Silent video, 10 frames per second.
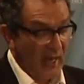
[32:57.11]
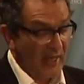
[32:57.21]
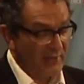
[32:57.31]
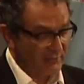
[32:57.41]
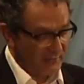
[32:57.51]

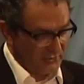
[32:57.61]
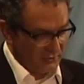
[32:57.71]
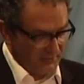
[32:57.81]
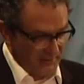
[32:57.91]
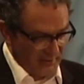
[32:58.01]
and of
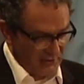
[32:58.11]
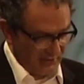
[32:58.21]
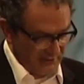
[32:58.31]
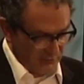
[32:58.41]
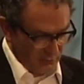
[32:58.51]
completely
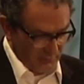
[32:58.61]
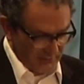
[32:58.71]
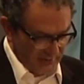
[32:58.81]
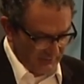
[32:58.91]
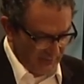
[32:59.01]

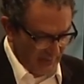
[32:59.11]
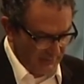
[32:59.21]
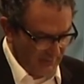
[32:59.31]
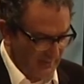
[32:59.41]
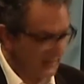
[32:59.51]
transformative
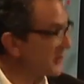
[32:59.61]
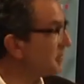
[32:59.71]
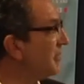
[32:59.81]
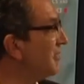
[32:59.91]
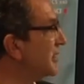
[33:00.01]
capitalist
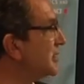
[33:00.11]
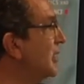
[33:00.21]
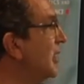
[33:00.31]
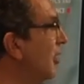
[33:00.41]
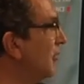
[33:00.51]
spirit
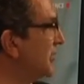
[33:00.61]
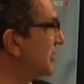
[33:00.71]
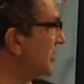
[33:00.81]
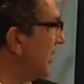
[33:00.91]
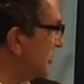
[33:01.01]
of
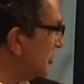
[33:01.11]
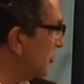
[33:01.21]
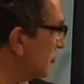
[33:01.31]
international